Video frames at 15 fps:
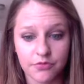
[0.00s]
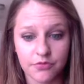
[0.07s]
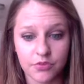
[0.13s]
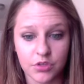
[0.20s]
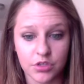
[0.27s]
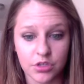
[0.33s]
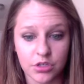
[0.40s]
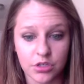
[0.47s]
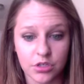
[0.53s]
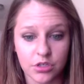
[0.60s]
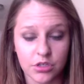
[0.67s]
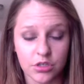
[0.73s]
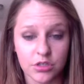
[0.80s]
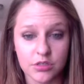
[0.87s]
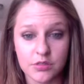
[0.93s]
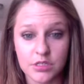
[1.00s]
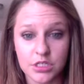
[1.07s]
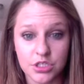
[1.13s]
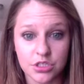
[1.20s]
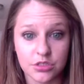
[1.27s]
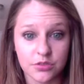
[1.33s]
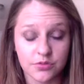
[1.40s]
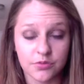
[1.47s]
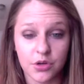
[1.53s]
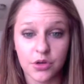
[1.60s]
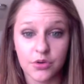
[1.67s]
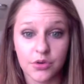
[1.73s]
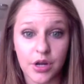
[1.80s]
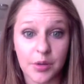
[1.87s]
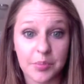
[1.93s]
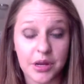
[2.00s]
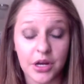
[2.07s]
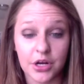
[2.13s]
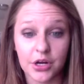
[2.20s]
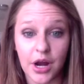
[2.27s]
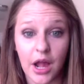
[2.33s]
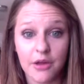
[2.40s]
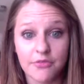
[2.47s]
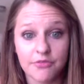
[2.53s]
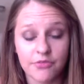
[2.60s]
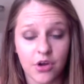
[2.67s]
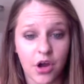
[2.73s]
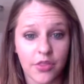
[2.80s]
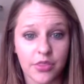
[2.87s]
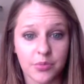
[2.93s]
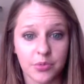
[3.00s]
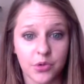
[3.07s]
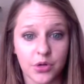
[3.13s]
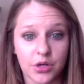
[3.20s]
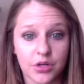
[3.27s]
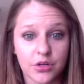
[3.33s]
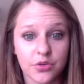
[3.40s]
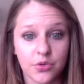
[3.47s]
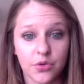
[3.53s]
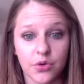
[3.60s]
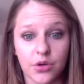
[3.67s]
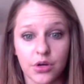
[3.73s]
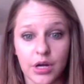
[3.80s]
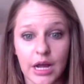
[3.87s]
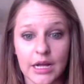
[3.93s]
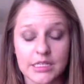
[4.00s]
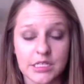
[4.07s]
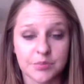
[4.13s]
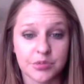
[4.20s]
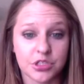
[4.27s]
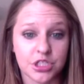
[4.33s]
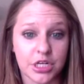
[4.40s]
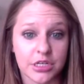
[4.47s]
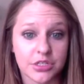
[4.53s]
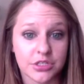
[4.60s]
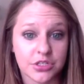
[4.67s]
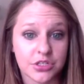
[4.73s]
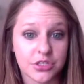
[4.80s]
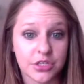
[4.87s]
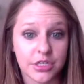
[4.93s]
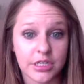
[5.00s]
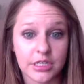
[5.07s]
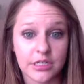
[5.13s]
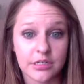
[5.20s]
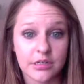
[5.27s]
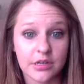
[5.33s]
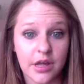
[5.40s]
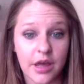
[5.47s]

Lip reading: your teacher wrote a paragraph on the board or has a projector screen